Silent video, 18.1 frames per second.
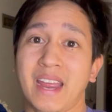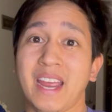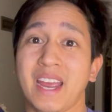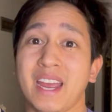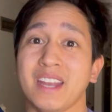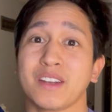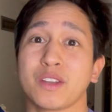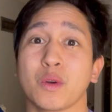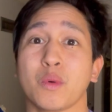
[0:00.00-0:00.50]

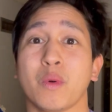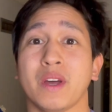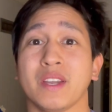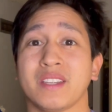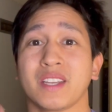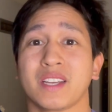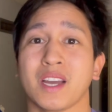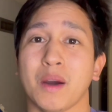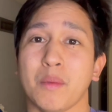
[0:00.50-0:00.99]
and
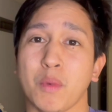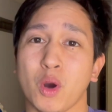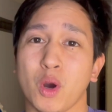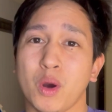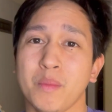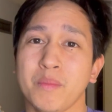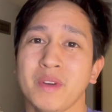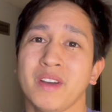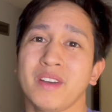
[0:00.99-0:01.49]
wanted to come
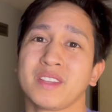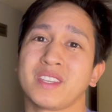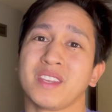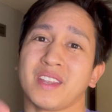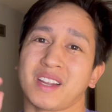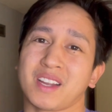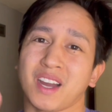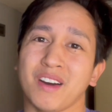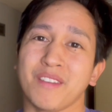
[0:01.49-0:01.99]
home to
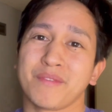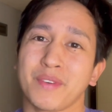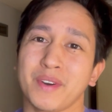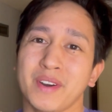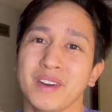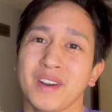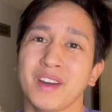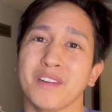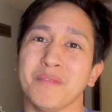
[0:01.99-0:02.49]
the
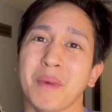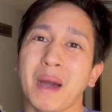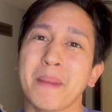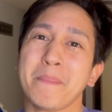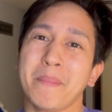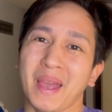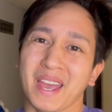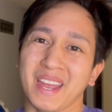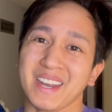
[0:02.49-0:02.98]
comfort of my
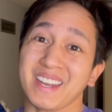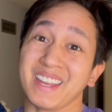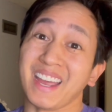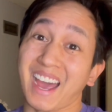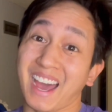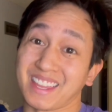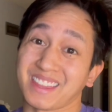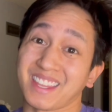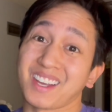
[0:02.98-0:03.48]
bed
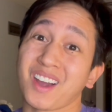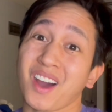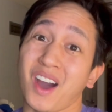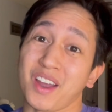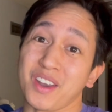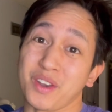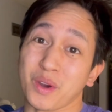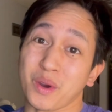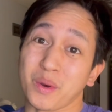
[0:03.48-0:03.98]
at the
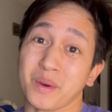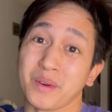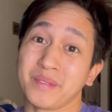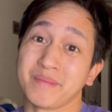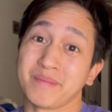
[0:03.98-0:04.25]
condo.